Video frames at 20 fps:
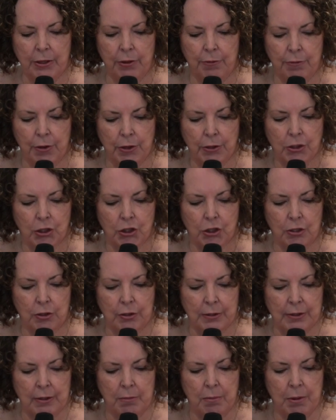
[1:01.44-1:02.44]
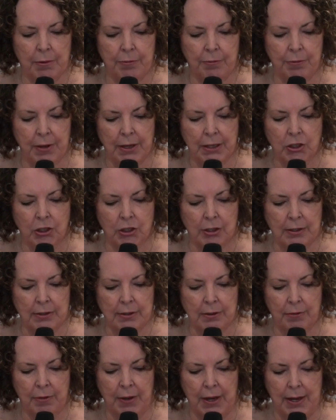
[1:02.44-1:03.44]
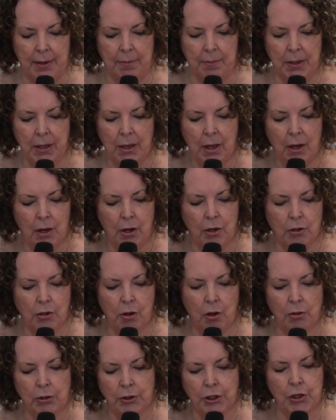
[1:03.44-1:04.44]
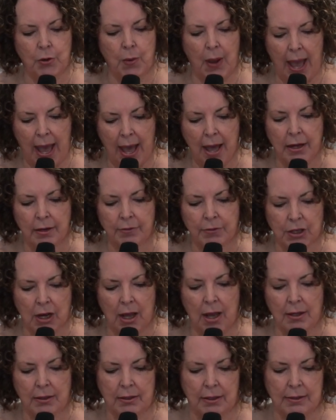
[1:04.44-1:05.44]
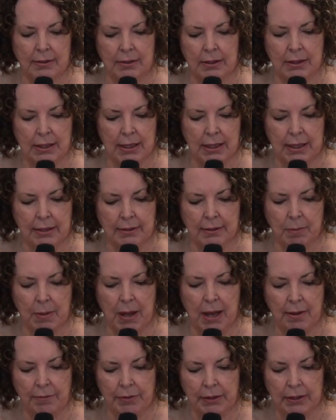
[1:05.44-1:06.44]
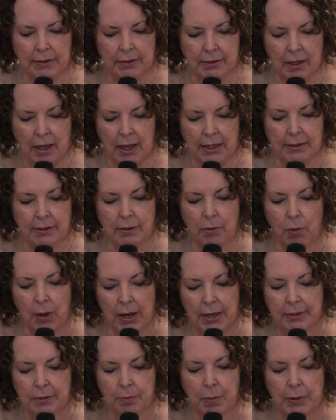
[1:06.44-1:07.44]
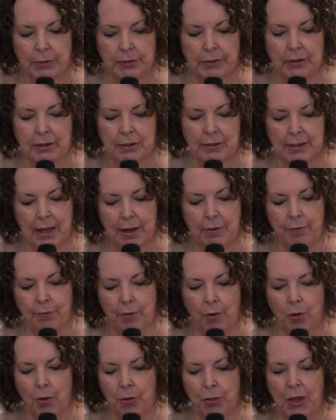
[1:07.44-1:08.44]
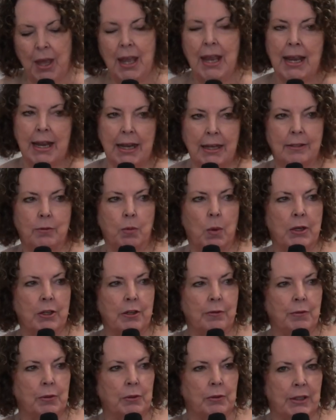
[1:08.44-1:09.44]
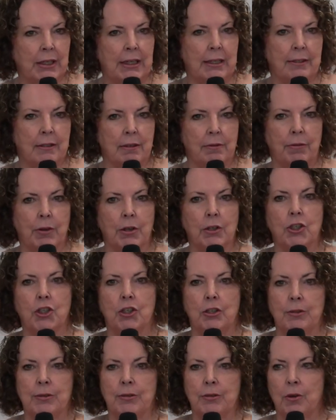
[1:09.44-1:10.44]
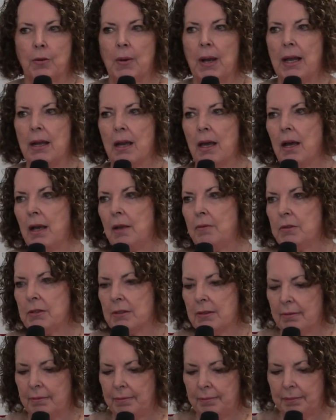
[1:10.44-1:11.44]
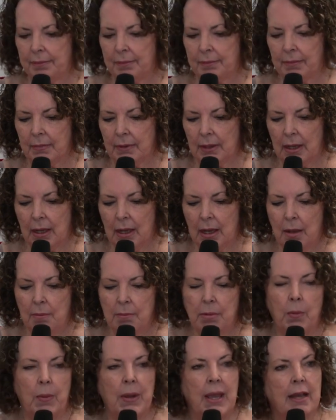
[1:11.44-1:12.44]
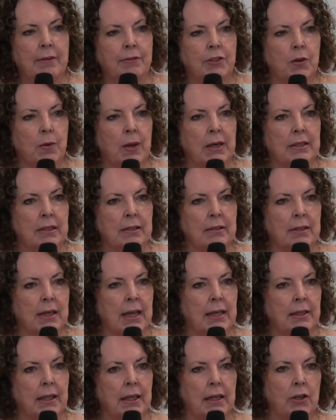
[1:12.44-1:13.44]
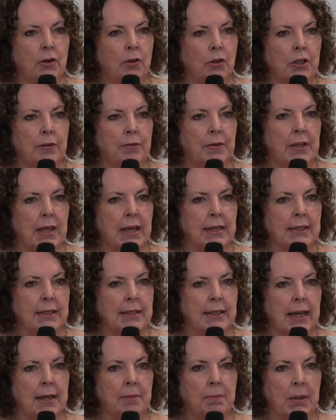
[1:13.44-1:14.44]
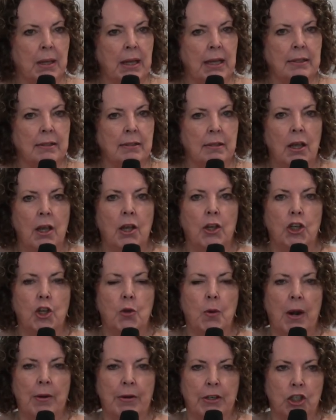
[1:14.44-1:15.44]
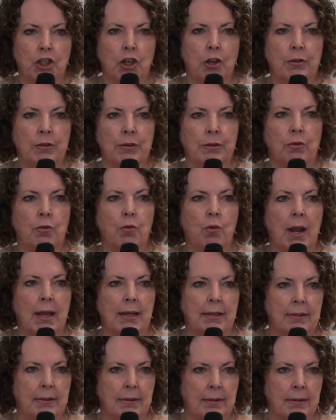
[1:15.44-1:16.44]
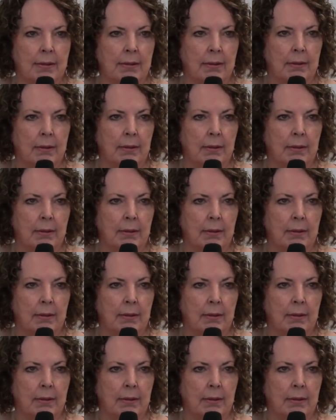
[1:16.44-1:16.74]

the virtues and perfections of him who called you out of darkness into his marvelous light." So we're supposed to set forth his wonderful deeds and virtues through our lives. But we have to understand that in order for that to take place, you are a chosen race.